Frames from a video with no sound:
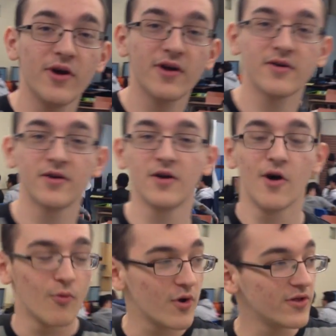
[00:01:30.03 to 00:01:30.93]
wing
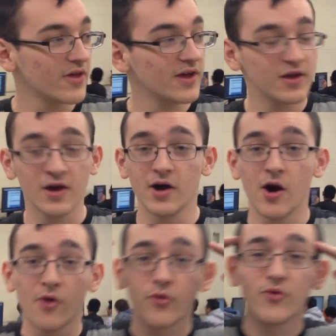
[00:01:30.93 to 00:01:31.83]
where they
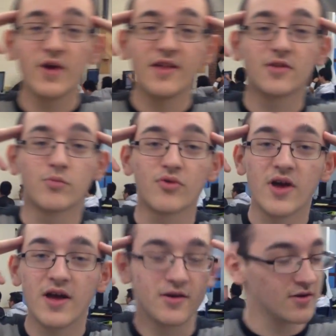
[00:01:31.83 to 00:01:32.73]
create the
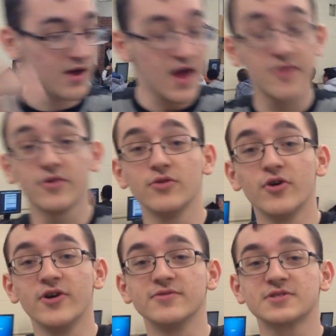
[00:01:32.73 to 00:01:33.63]
brain and the
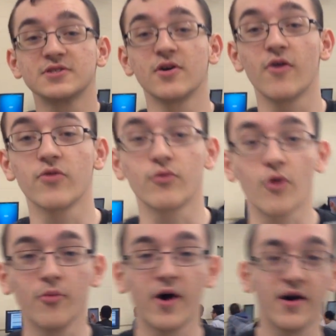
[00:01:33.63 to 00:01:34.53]
nerves of the
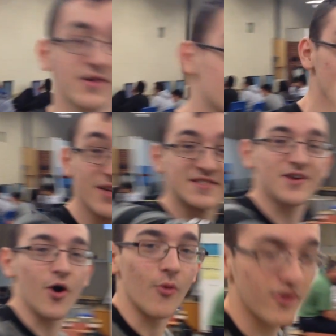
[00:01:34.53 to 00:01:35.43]
robot. So let's
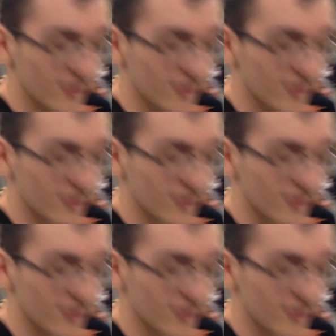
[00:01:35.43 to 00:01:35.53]
go.